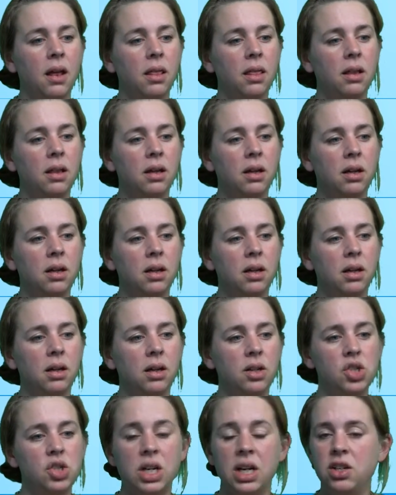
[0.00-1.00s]

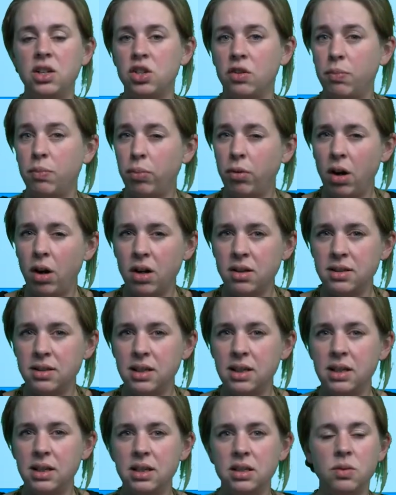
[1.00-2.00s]
the change of
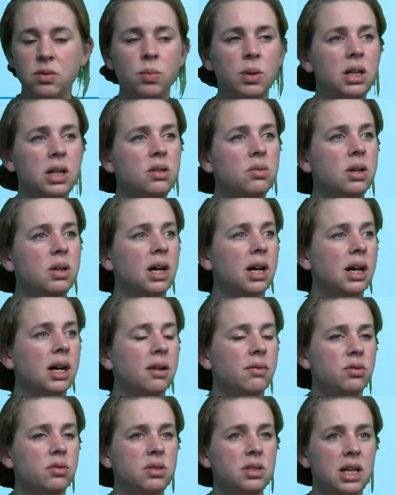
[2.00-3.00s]
process? Where do I
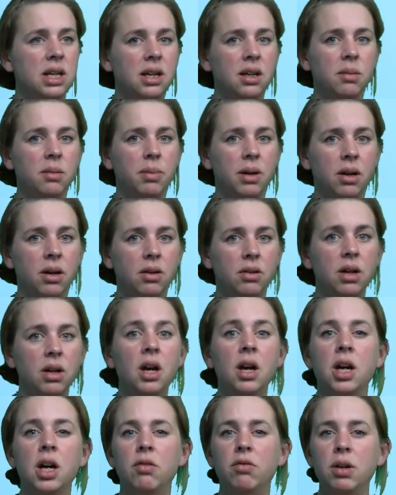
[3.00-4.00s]
have to take about
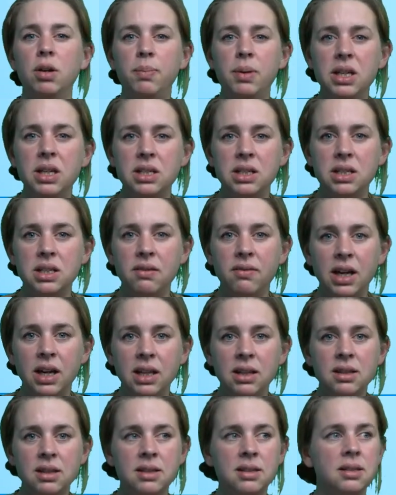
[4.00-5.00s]
repeated
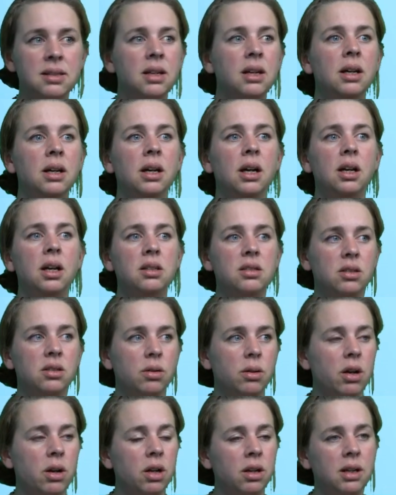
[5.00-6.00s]
events? And so
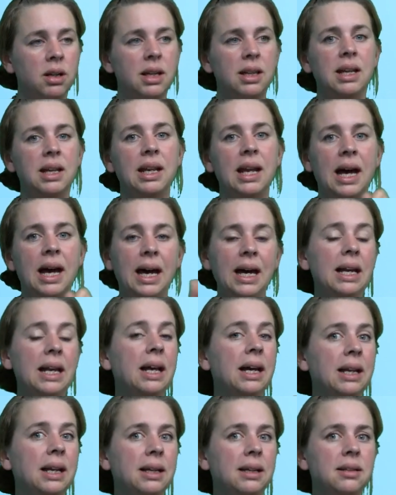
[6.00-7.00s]
on, and then
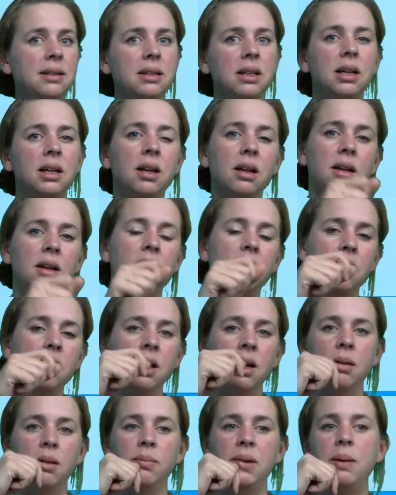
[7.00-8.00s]
highlight it and
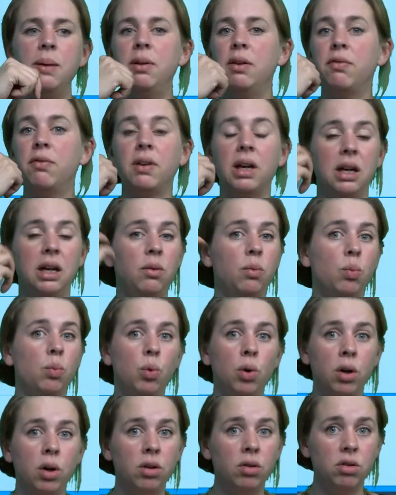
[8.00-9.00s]
maybe find
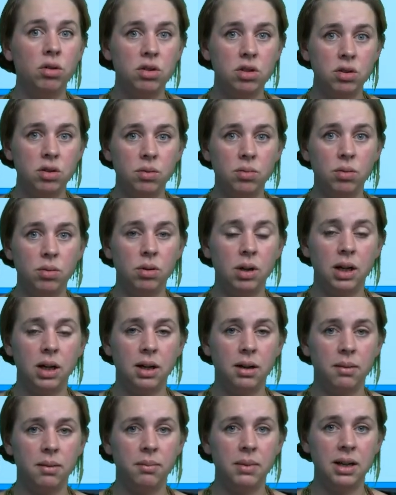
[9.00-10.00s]
1 or 2
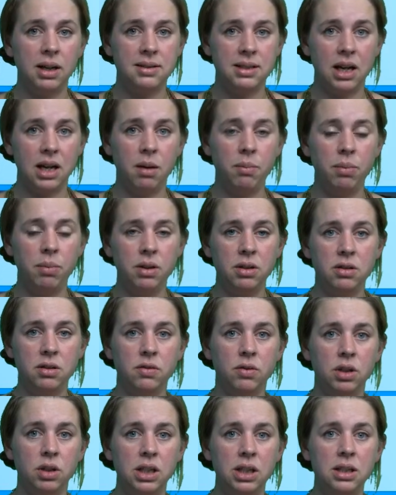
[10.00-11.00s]
examples
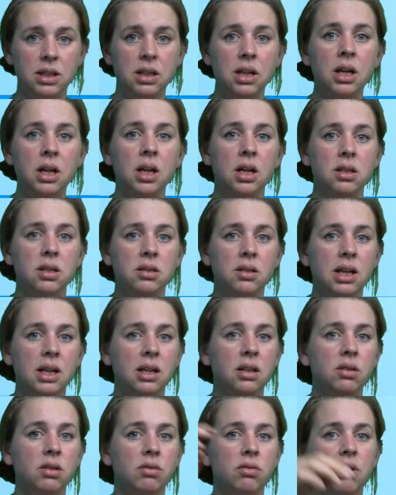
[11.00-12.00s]
for it so that
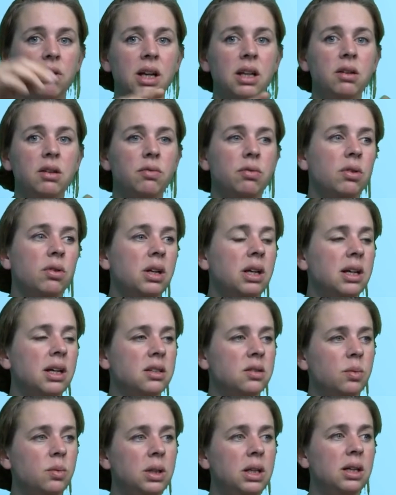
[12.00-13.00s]
you're ready for
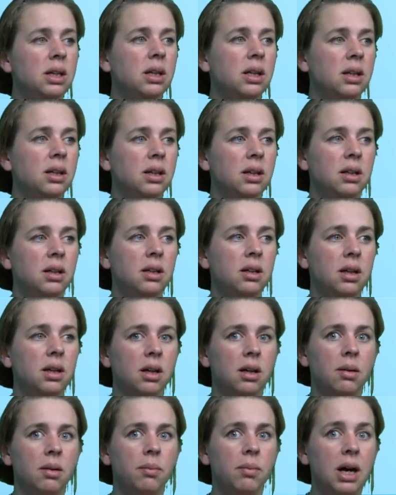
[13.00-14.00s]
next week. And then
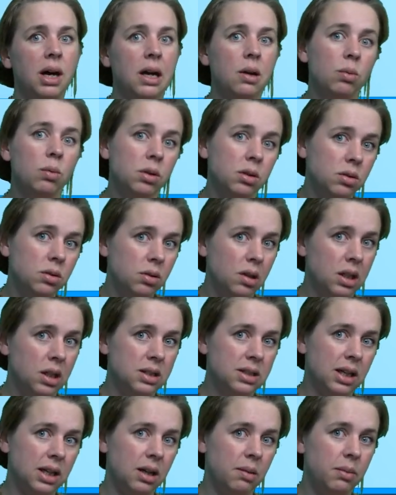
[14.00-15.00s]
I will do the
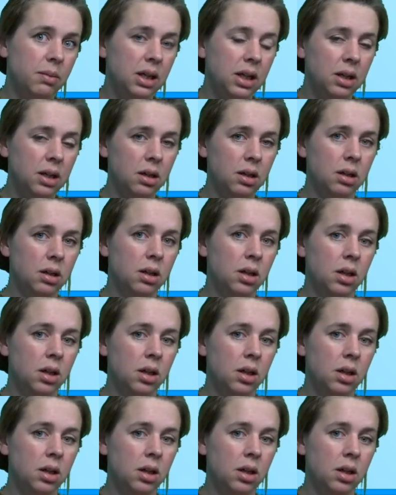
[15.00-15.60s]
same here